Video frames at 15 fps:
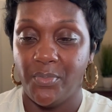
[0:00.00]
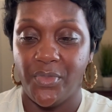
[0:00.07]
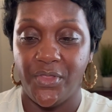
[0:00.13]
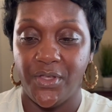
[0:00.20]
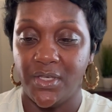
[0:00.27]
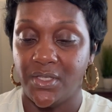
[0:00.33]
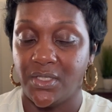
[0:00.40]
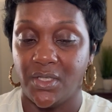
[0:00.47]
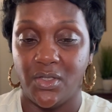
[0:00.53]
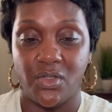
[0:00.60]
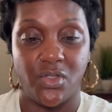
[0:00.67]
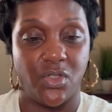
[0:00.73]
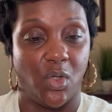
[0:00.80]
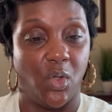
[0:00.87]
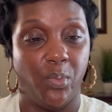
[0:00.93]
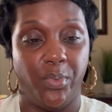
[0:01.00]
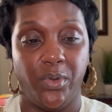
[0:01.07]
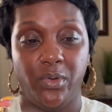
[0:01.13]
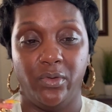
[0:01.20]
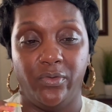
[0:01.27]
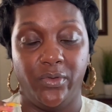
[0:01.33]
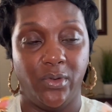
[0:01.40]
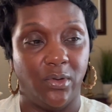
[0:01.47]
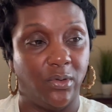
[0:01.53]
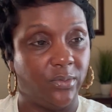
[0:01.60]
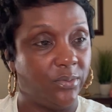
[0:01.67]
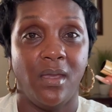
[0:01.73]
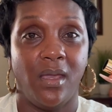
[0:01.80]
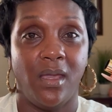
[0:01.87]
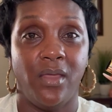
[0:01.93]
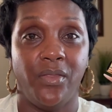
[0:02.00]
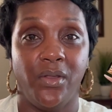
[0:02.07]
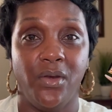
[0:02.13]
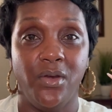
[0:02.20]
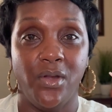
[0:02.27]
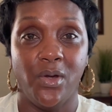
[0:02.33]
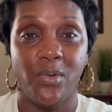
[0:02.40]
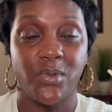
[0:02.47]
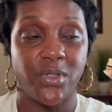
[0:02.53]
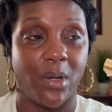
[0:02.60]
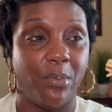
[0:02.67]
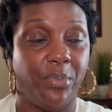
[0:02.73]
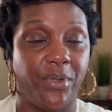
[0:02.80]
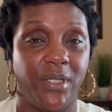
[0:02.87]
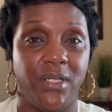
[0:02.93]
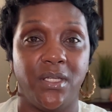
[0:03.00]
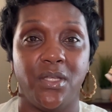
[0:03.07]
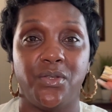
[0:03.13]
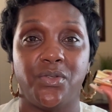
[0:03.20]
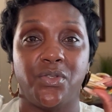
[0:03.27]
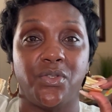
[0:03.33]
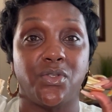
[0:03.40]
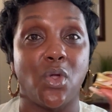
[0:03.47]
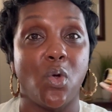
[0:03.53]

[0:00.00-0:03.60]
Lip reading: This is so beautiful, and the notes are blended so